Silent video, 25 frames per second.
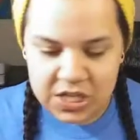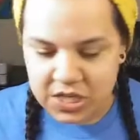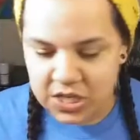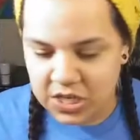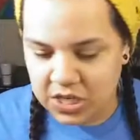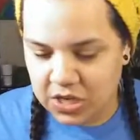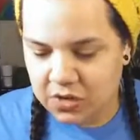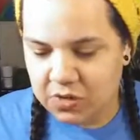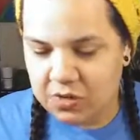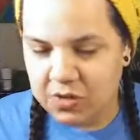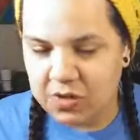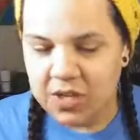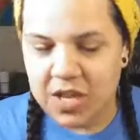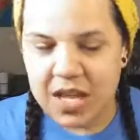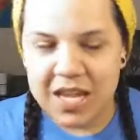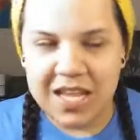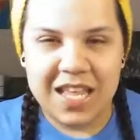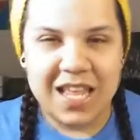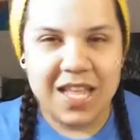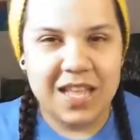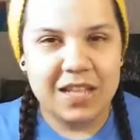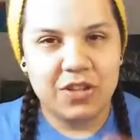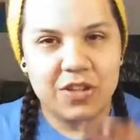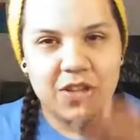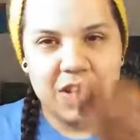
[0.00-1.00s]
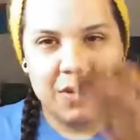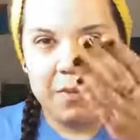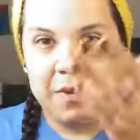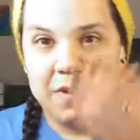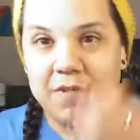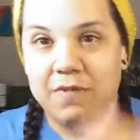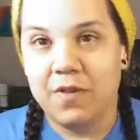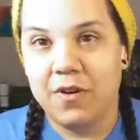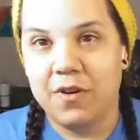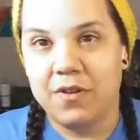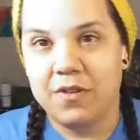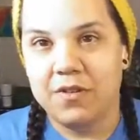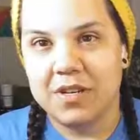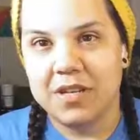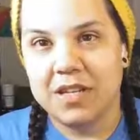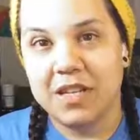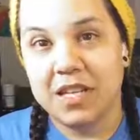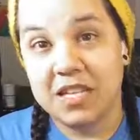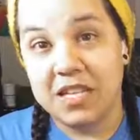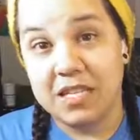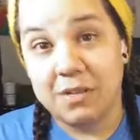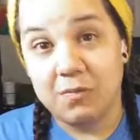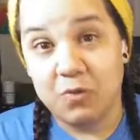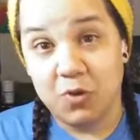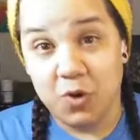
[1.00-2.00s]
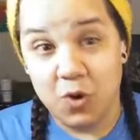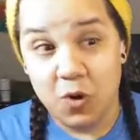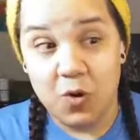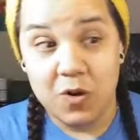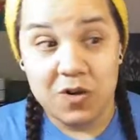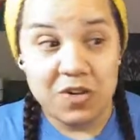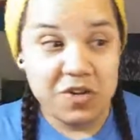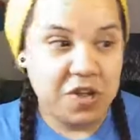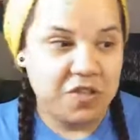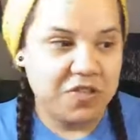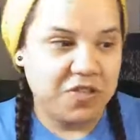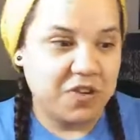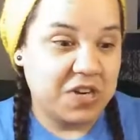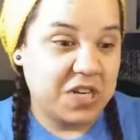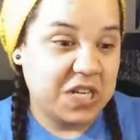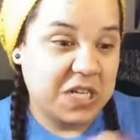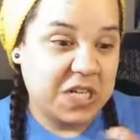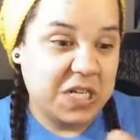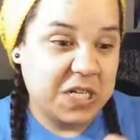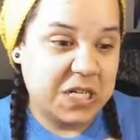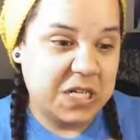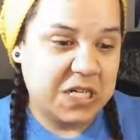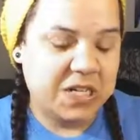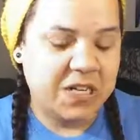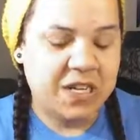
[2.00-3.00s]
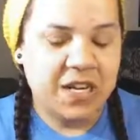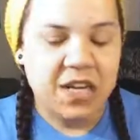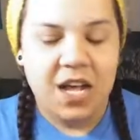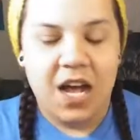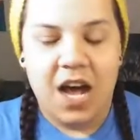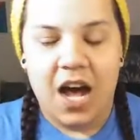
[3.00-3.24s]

Don't, I can't look at my phone because I'm recording on there. Urgh.